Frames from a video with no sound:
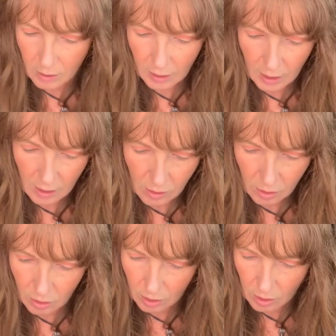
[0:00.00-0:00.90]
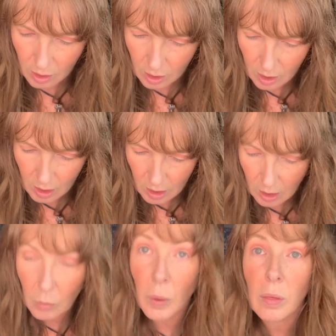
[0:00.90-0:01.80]
I get
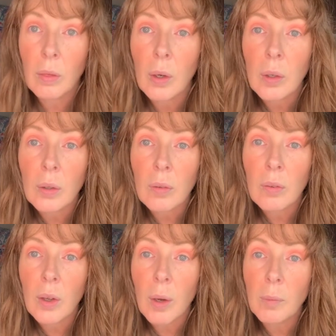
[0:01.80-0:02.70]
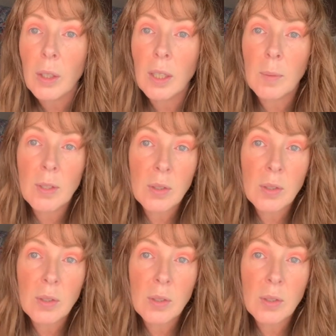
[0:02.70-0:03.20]
with those. So I'm not going to be